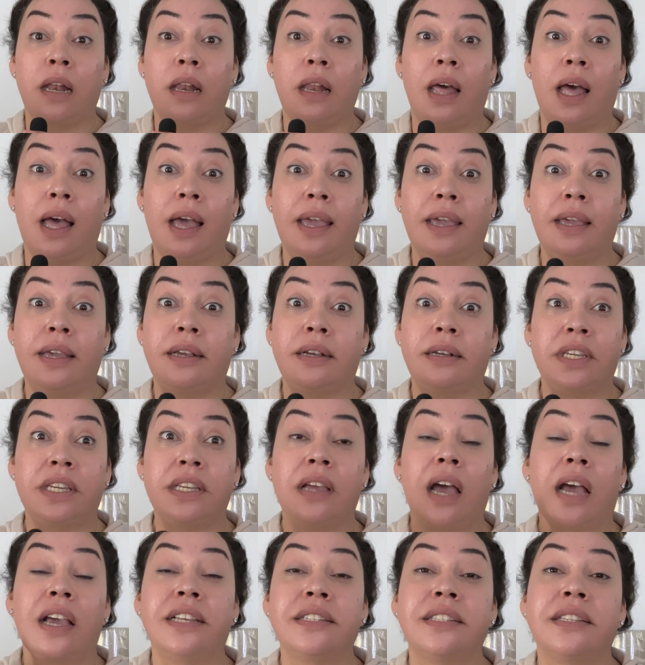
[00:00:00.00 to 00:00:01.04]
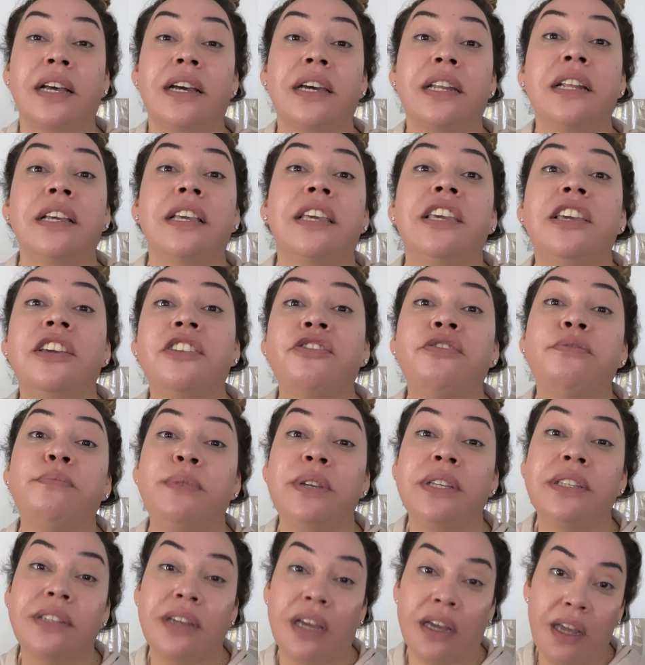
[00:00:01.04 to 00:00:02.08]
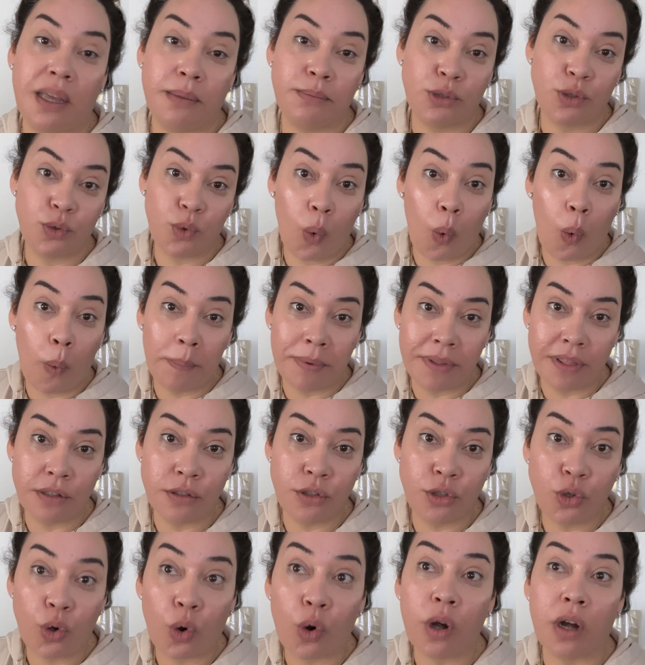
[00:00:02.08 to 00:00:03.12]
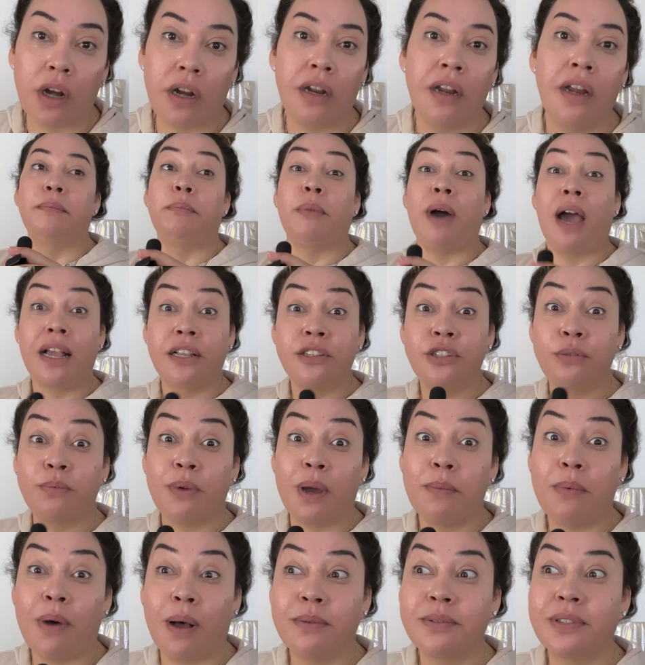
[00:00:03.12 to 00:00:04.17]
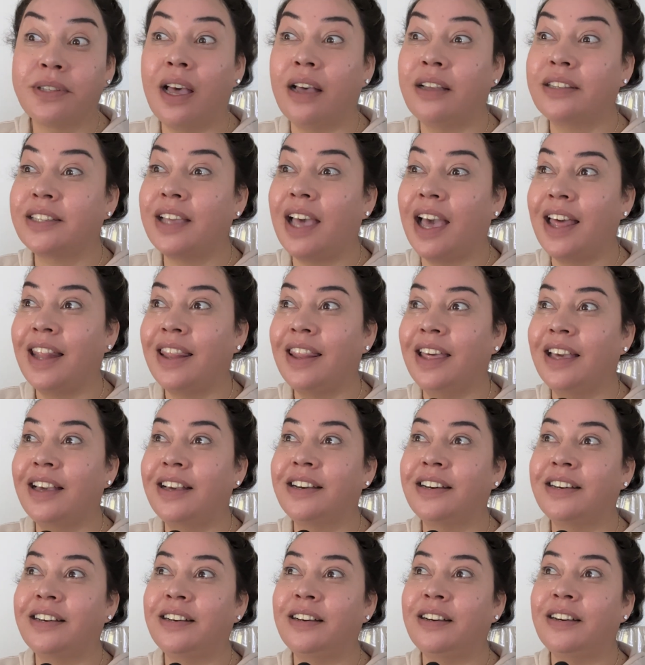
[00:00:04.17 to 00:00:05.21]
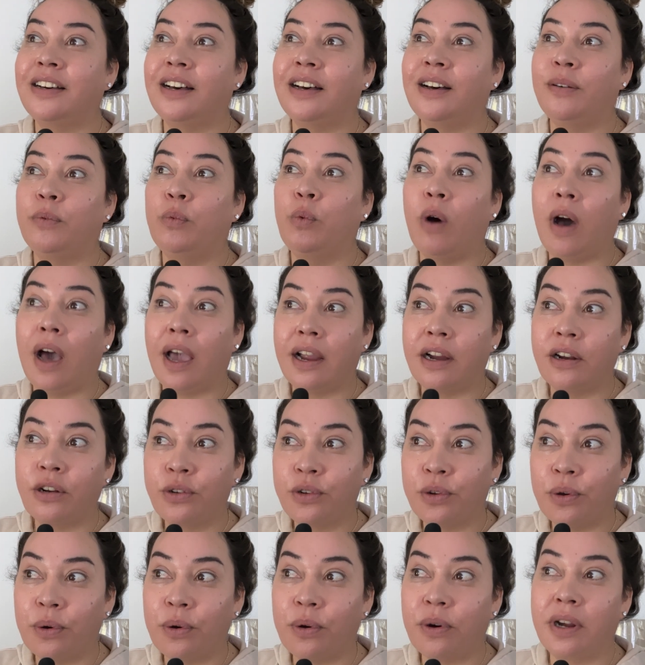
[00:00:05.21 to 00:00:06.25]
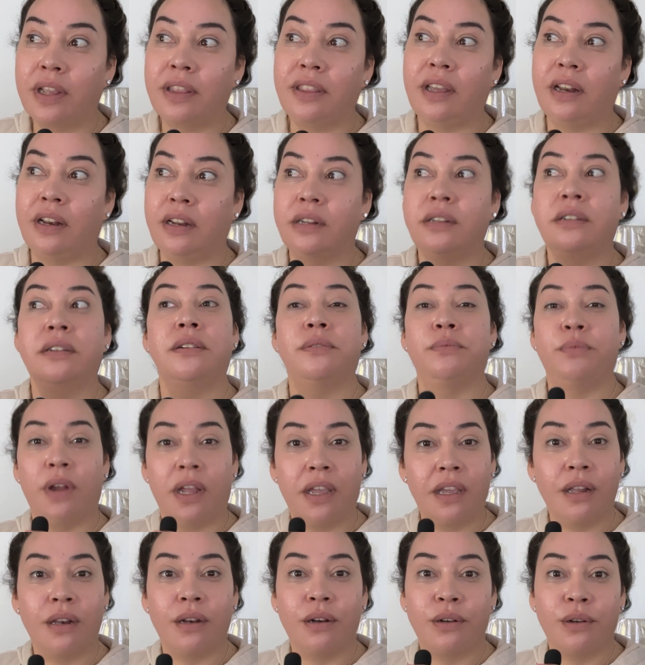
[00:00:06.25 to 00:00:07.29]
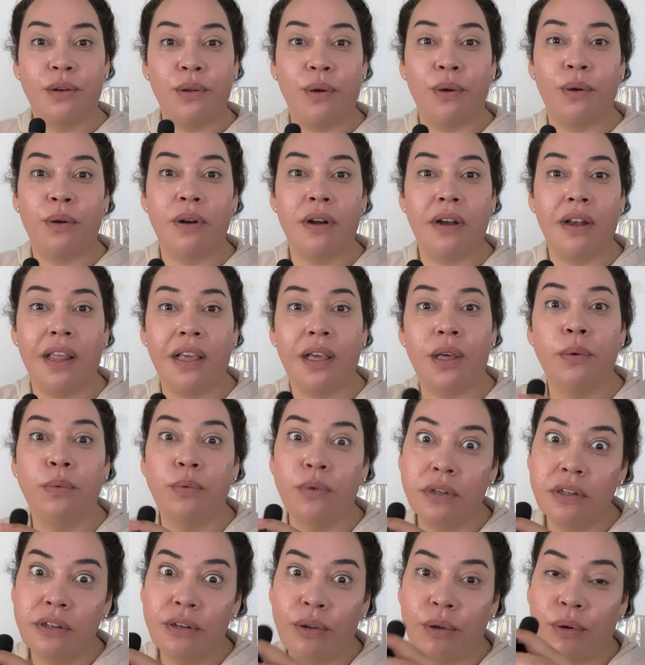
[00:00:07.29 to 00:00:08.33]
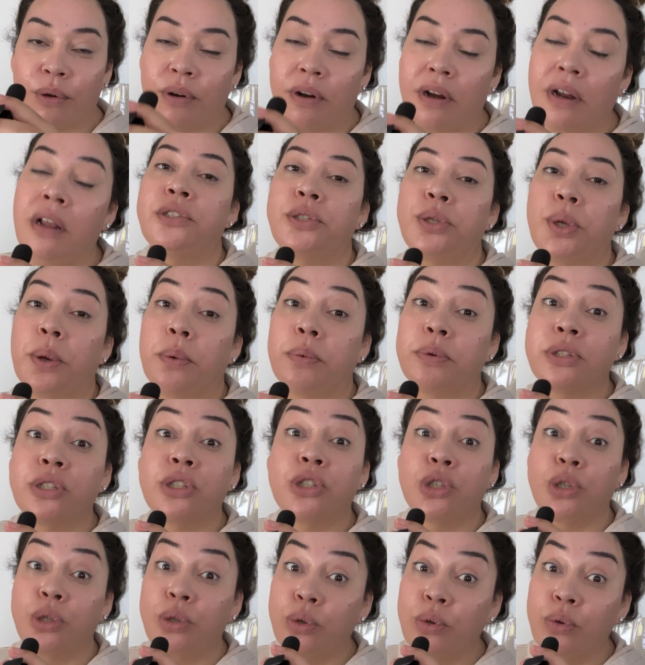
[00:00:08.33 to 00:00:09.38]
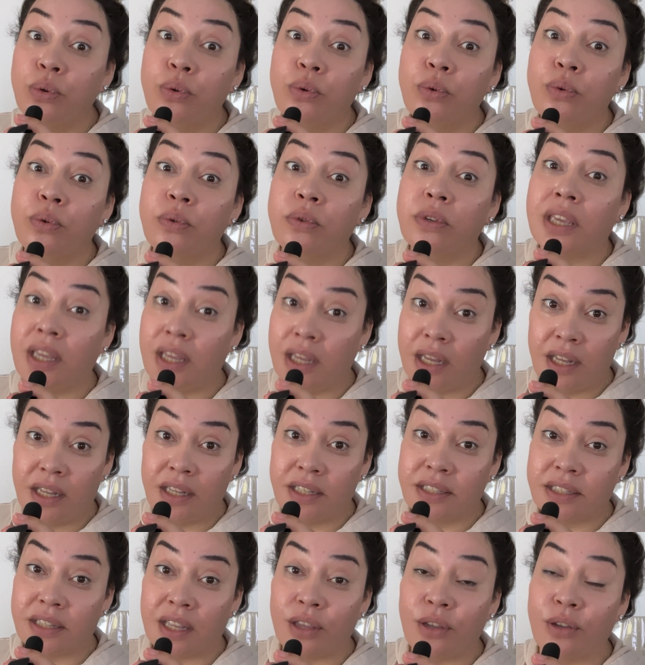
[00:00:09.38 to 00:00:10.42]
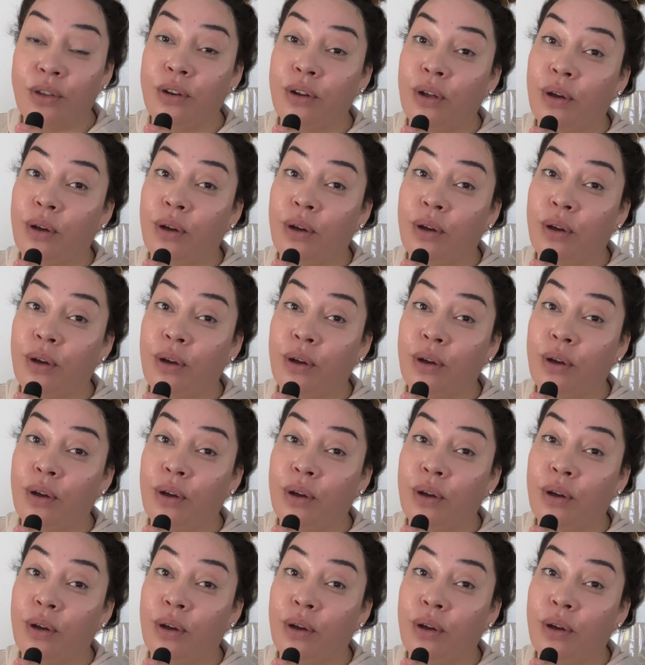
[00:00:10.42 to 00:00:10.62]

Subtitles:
like he's not gonna give me time to open the door. Mind you, my mom's house had like a wire door and then a regular door, like a wood door. So it was two keys. And